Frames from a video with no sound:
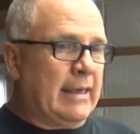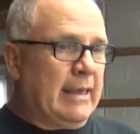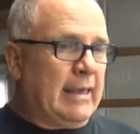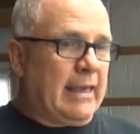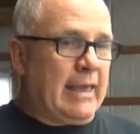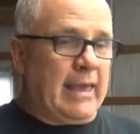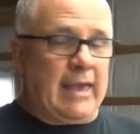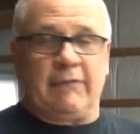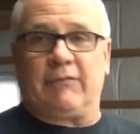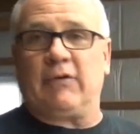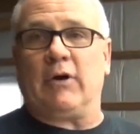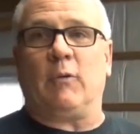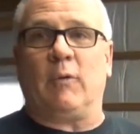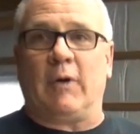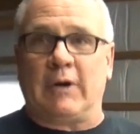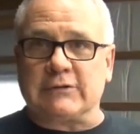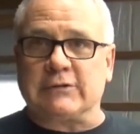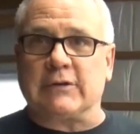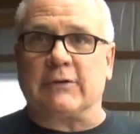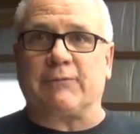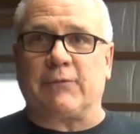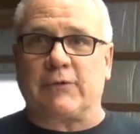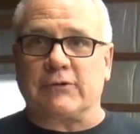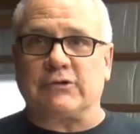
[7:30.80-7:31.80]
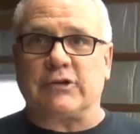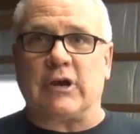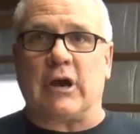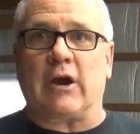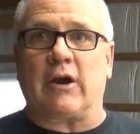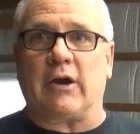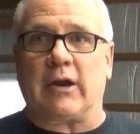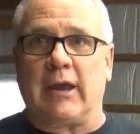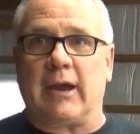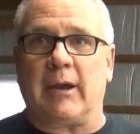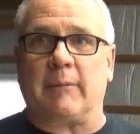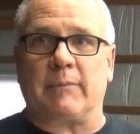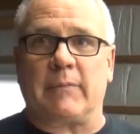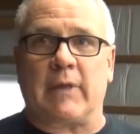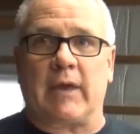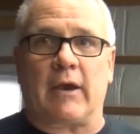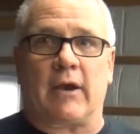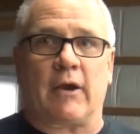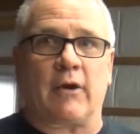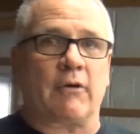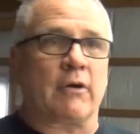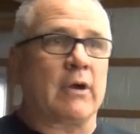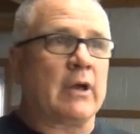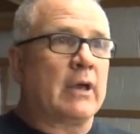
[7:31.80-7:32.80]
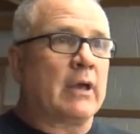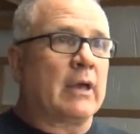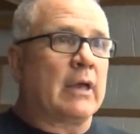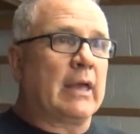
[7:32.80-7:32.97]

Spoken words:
if it wasn't for Jerry up there,